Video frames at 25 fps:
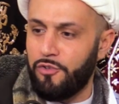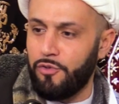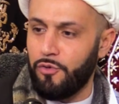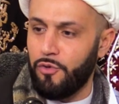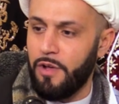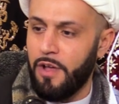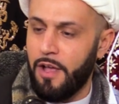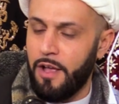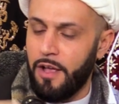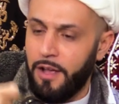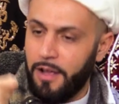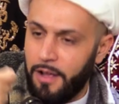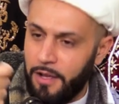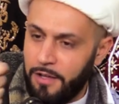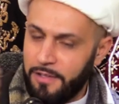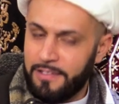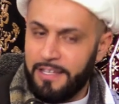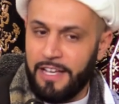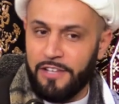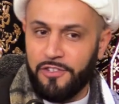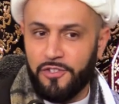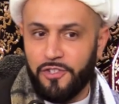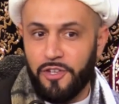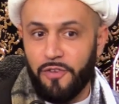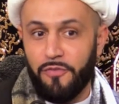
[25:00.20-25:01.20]
to
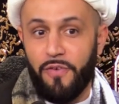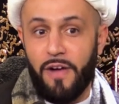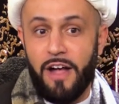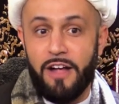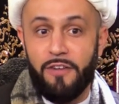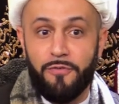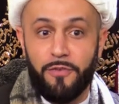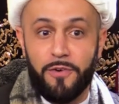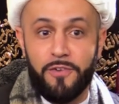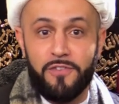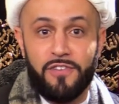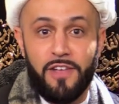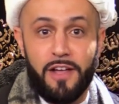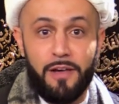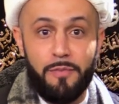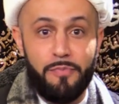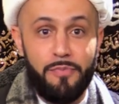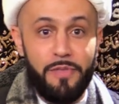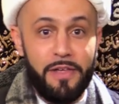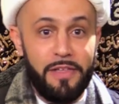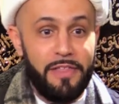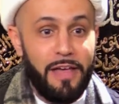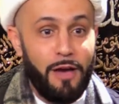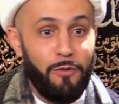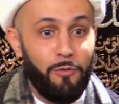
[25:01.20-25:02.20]
testify for
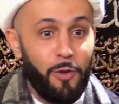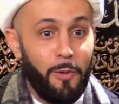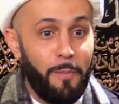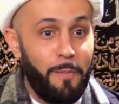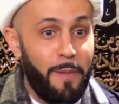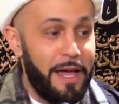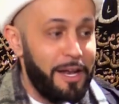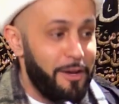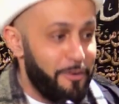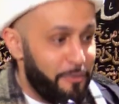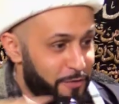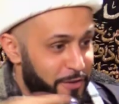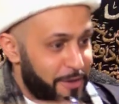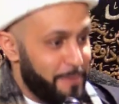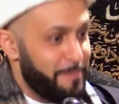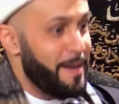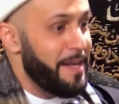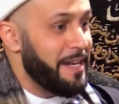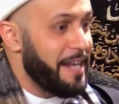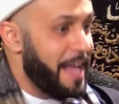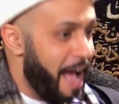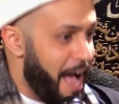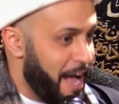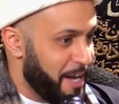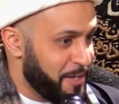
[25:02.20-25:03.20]
something that will benefit
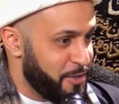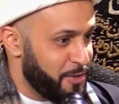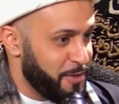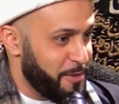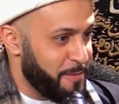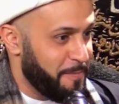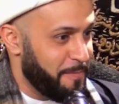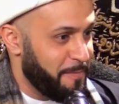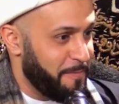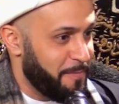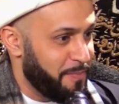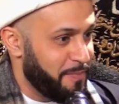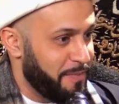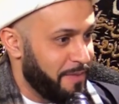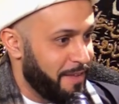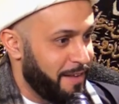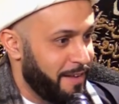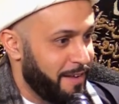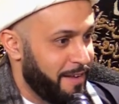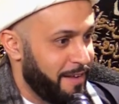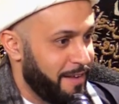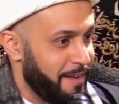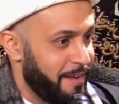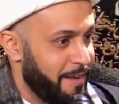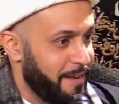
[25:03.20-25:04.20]
Bani Hashim.
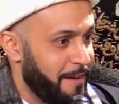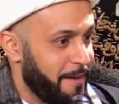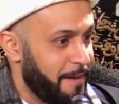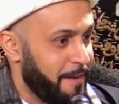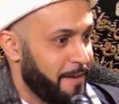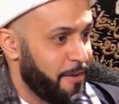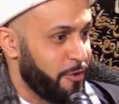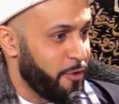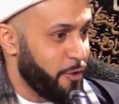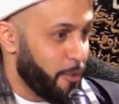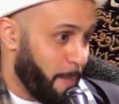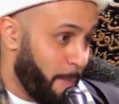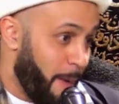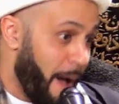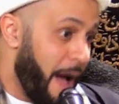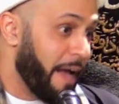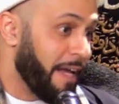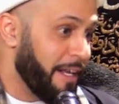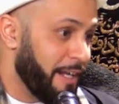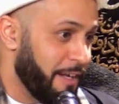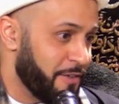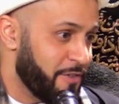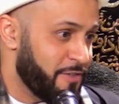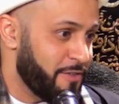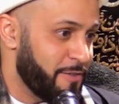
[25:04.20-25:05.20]
You're
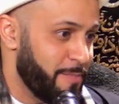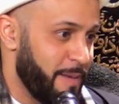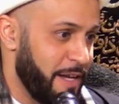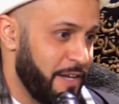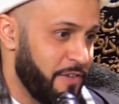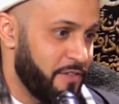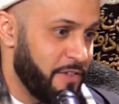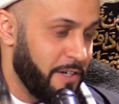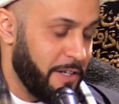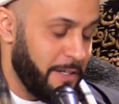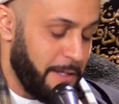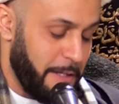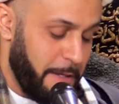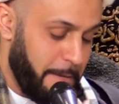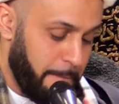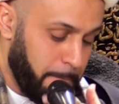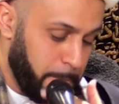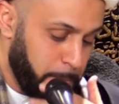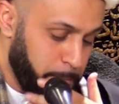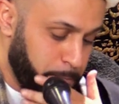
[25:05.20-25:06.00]
biased, basically.